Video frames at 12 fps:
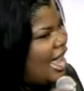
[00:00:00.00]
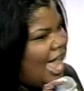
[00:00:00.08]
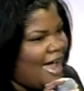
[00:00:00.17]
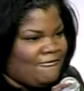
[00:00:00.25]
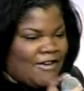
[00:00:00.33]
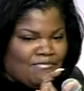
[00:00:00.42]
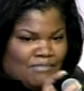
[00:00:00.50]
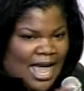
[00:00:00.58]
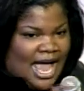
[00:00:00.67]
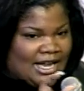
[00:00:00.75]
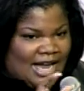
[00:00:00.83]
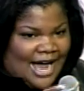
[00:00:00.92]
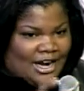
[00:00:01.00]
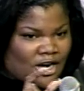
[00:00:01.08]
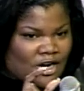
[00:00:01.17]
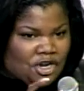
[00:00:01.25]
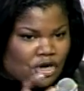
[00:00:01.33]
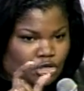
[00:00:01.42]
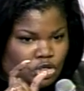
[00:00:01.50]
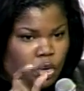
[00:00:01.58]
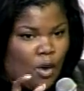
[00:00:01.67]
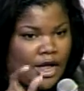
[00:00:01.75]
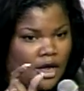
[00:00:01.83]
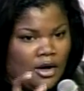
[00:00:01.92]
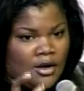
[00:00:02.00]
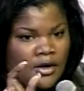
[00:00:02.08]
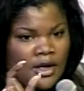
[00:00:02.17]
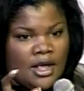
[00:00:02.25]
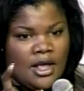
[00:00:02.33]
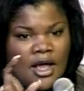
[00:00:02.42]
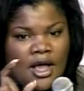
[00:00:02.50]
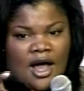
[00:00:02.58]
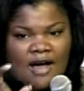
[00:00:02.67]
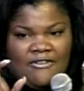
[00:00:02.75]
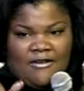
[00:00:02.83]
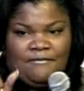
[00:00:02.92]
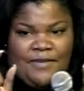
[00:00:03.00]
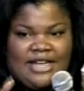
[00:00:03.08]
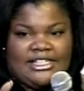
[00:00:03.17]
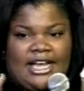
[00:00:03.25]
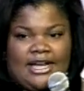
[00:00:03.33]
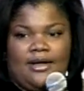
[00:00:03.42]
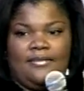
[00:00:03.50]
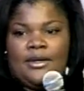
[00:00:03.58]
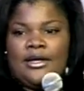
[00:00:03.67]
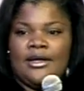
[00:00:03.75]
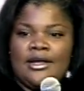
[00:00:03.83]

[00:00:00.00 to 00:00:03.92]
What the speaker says: Every man got a little twinkle of a bitch in him.